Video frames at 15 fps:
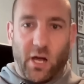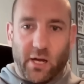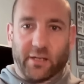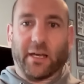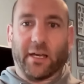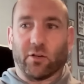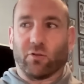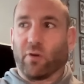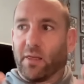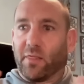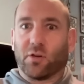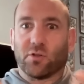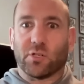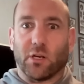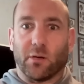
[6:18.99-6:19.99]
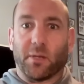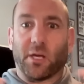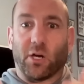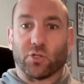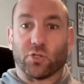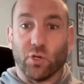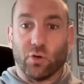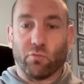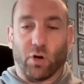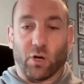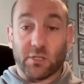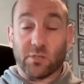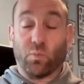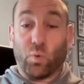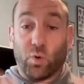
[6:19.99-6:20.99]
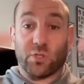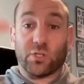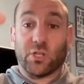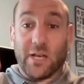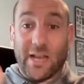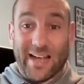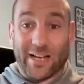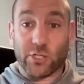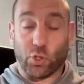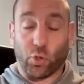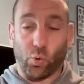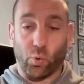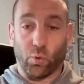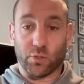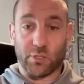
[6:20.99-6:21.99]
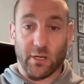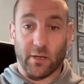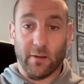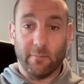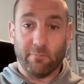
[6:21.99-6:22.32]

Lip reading: Okay, great. Those are going to be our 2 rocks. What's the next quarter?